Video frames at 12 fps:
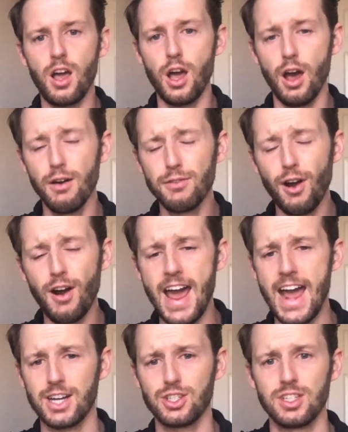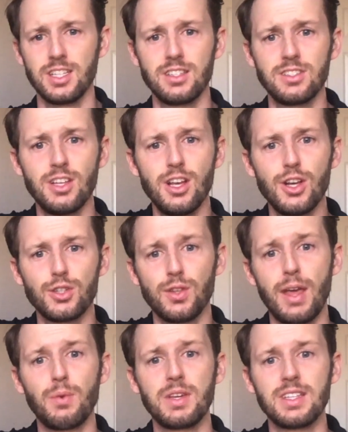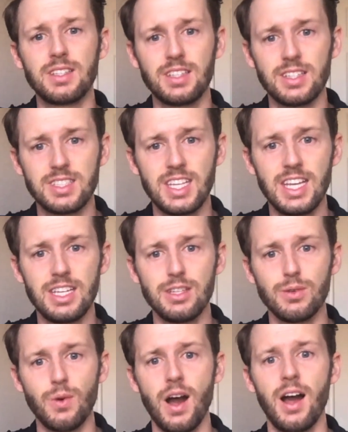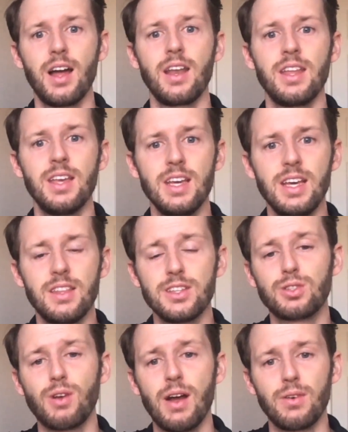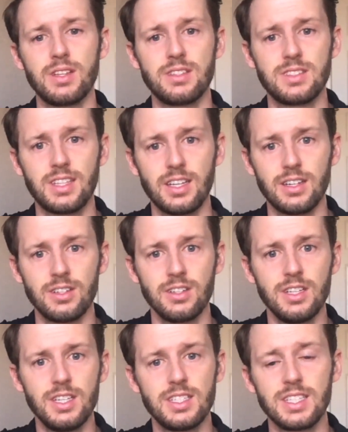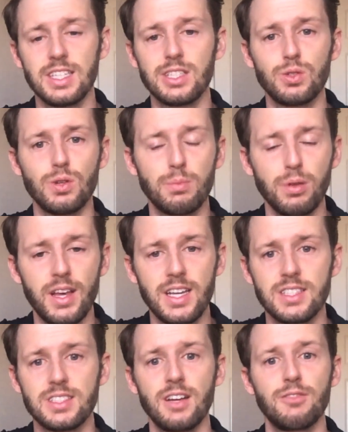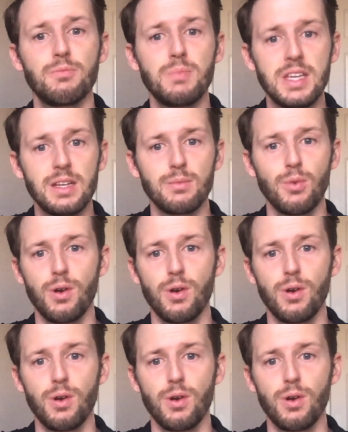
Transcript: of our actions so that we can continue on this grounding skill to get to a place of being more